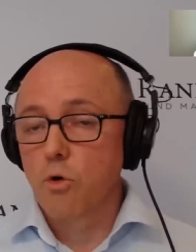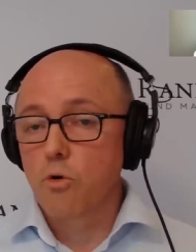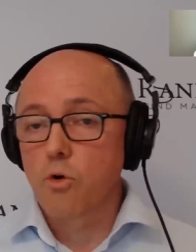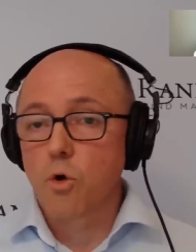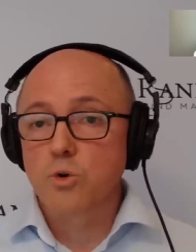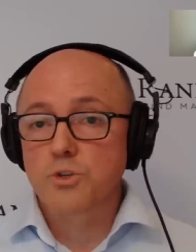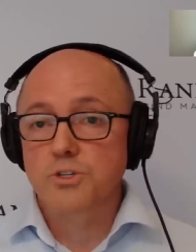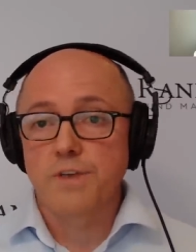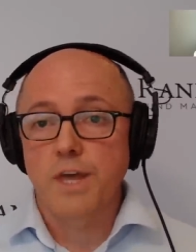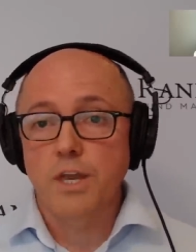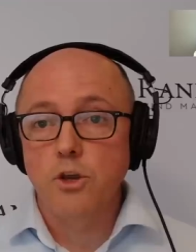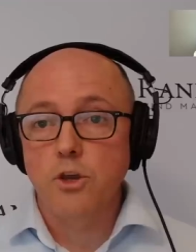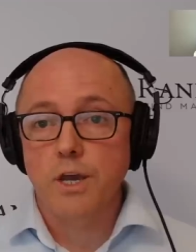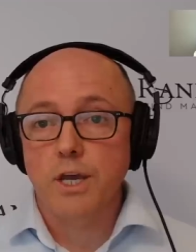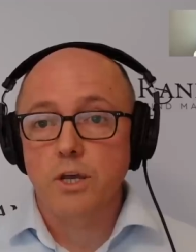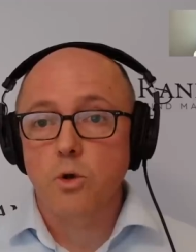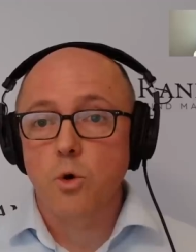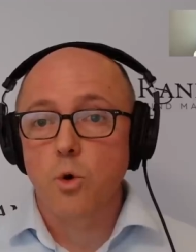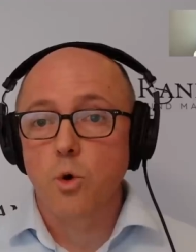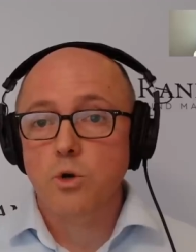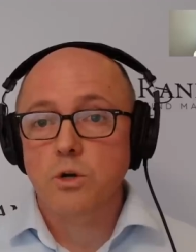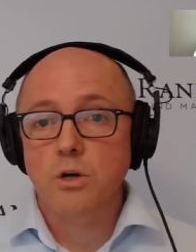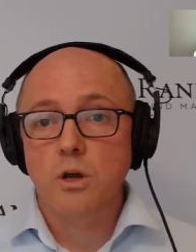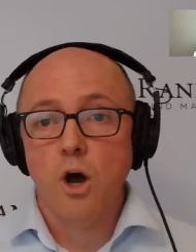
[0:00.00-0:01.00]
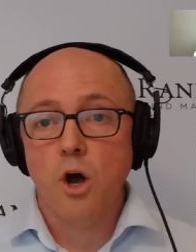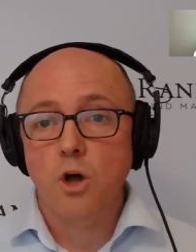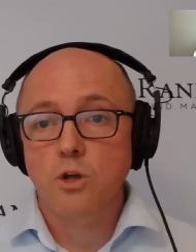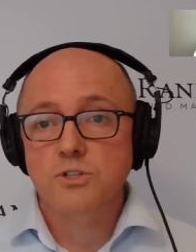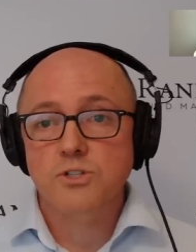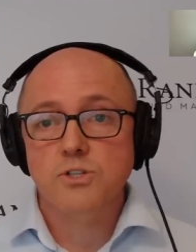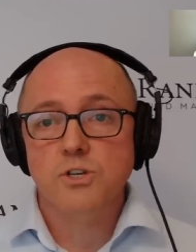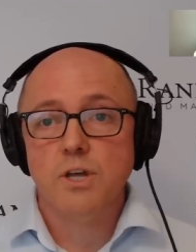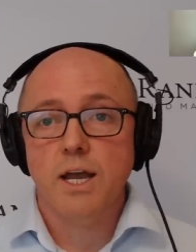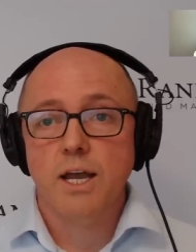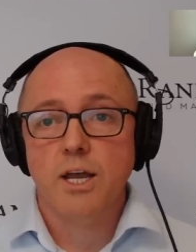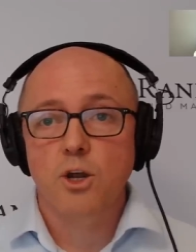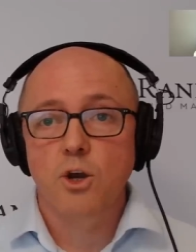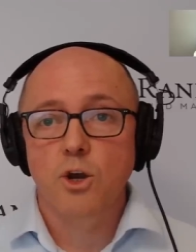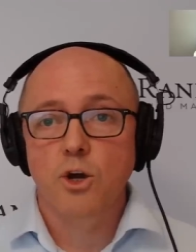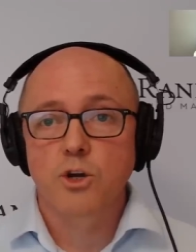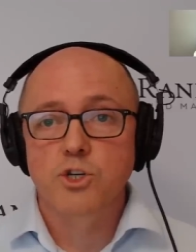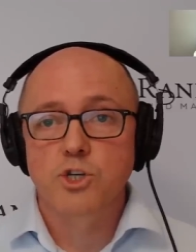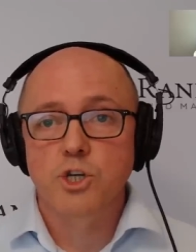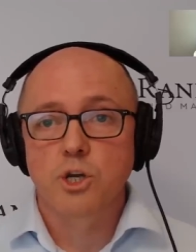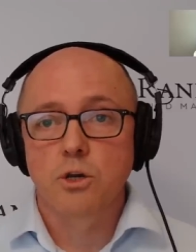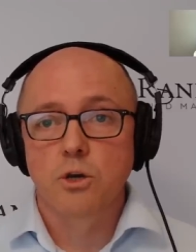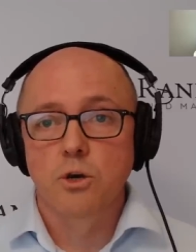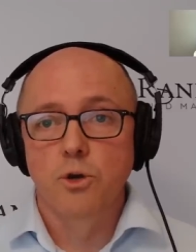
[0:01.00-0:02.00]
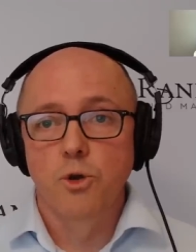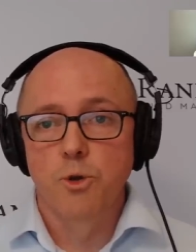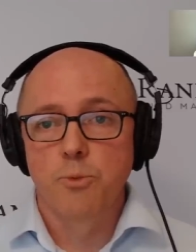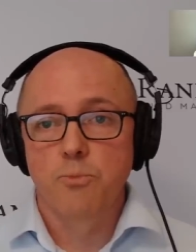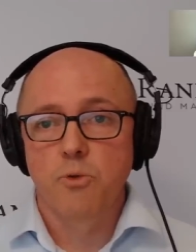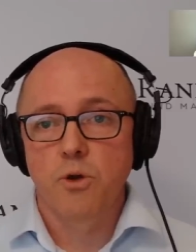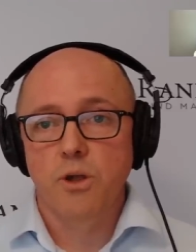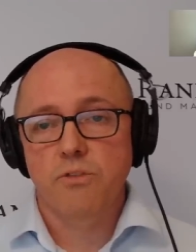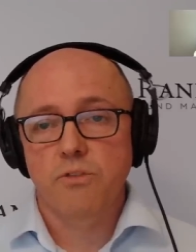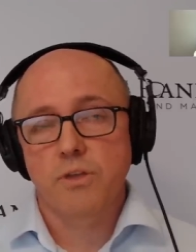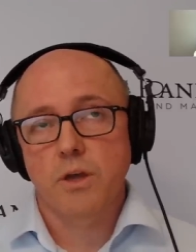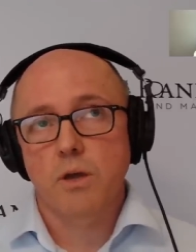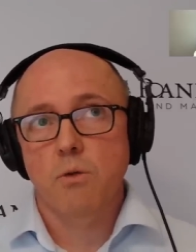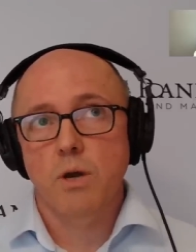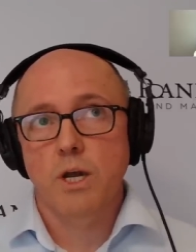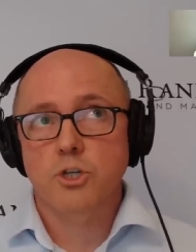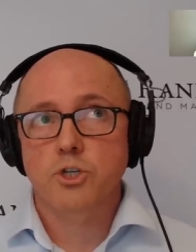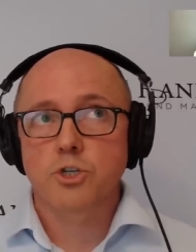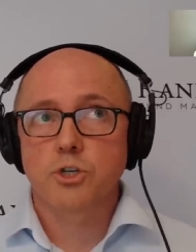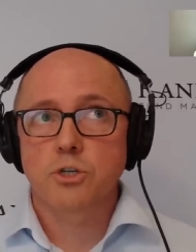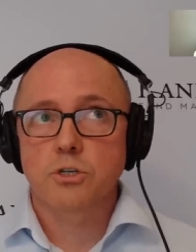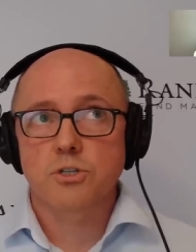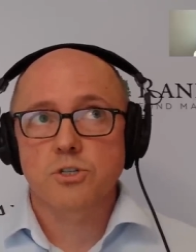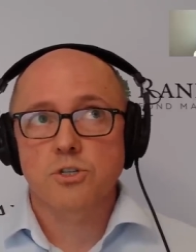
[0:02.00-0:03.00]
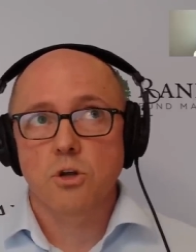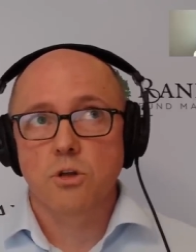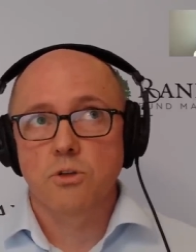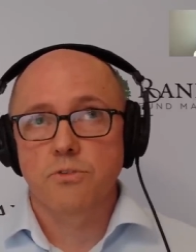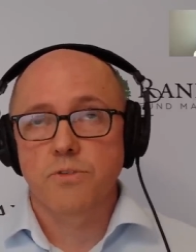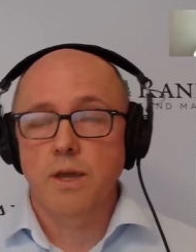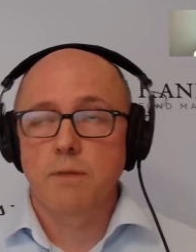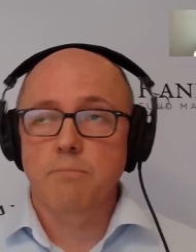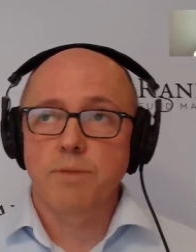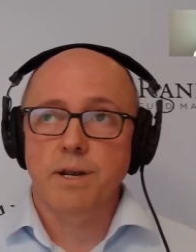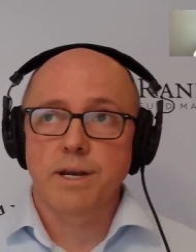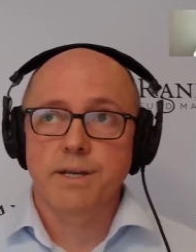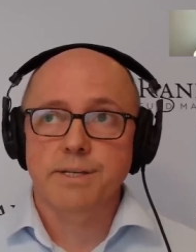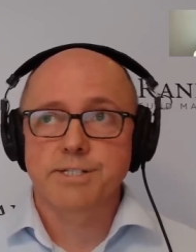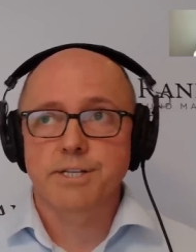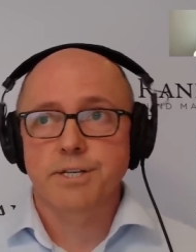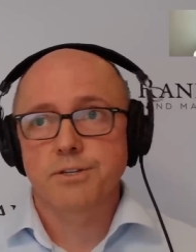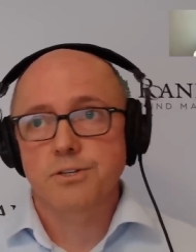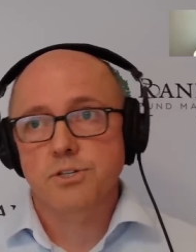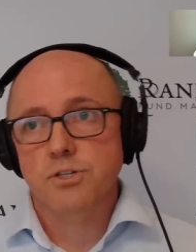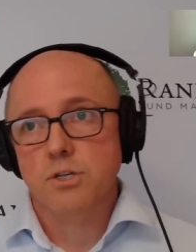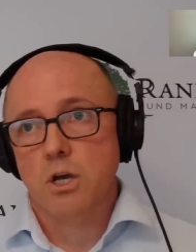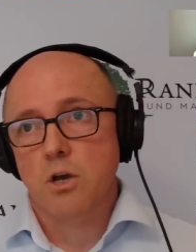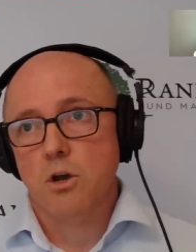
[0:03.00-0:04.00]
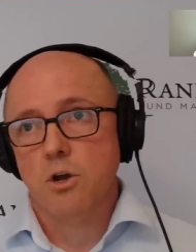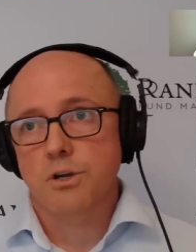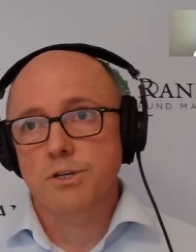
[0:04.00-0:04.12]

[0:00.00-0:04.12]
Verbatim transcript: course then you get caught in a whole psychological loop where you think well i should have sold then but i didn't so i